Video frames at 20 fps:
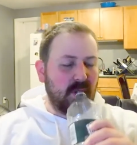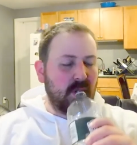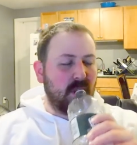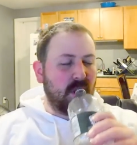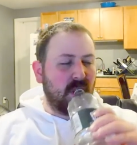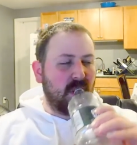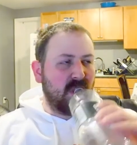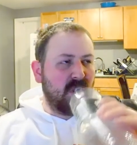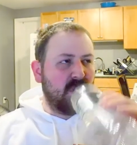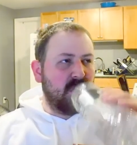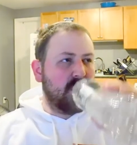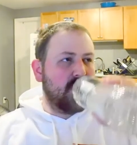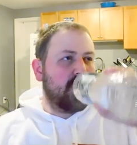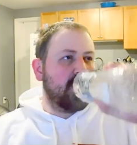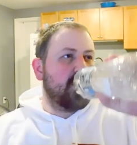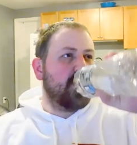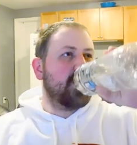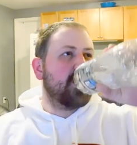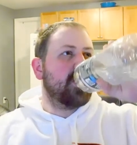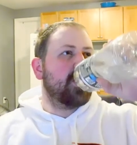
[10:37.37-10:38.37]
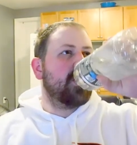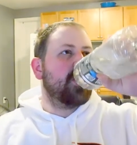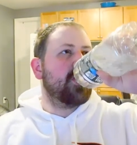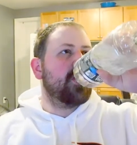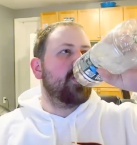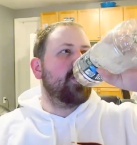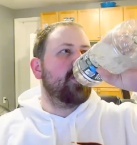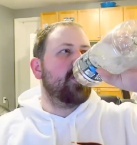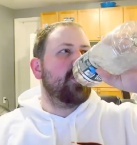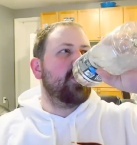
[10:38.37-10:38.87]

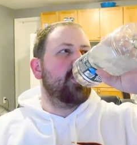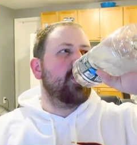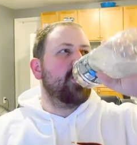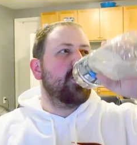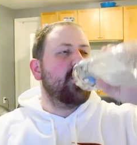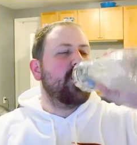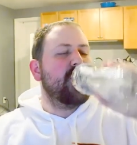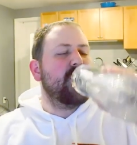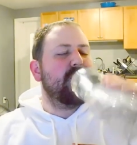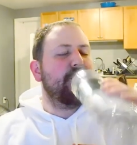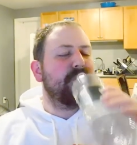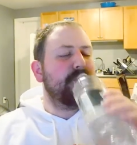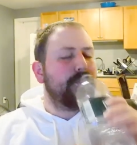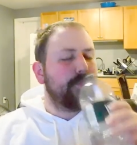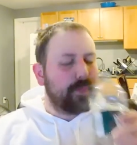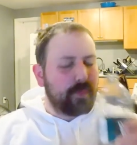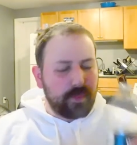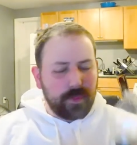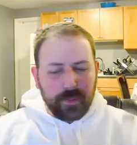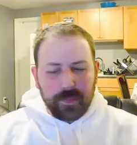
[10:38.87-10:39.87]
No one is speaking in this clip.